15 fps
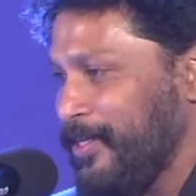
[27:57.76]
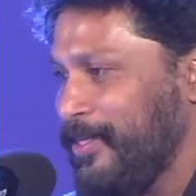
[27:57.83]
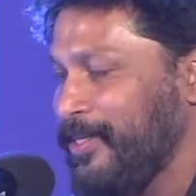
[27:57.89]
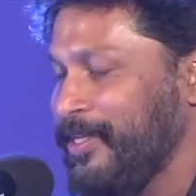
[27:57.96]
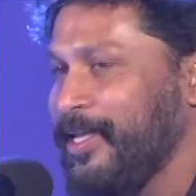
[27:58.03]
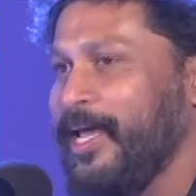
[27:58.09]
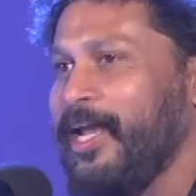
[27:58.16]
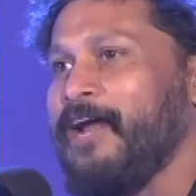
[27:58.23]

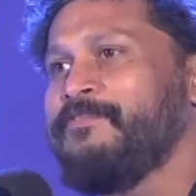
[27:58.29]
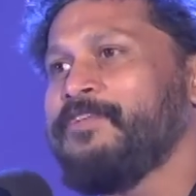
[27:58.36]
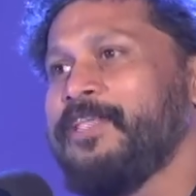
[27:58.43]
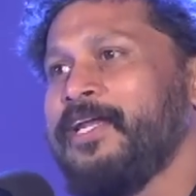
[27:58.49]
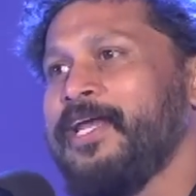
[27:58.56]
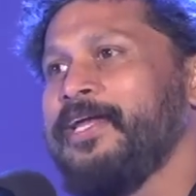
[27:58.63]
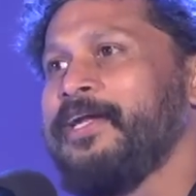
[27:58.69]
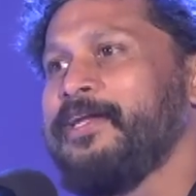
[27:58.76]
And after that, I
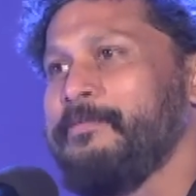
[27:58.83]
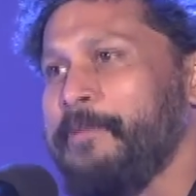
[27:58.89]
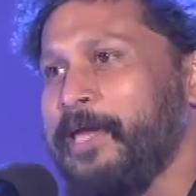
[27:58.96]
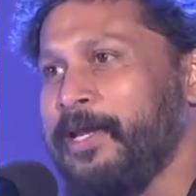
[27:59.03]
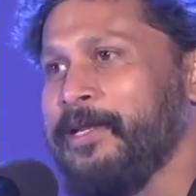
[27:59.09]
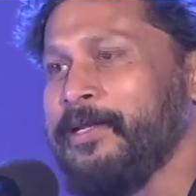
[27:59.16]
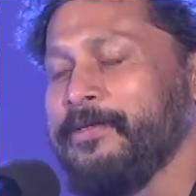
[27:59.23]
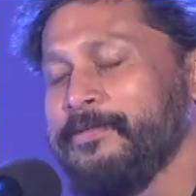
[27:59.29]
get a mail
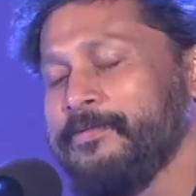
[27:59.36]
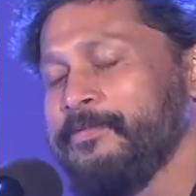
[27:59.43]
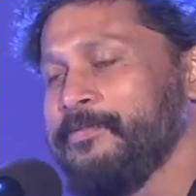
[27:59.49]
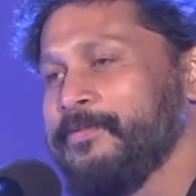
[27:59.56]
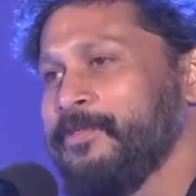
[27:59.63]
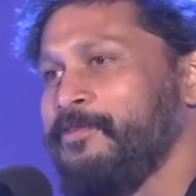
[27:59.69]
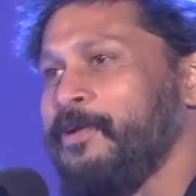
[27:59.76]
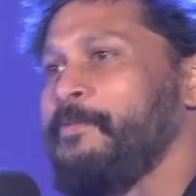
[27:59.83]

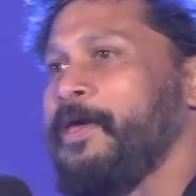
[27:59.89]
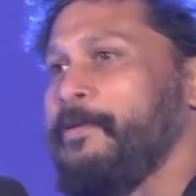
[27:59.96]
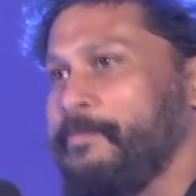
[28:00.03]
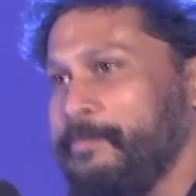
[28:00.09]
from him.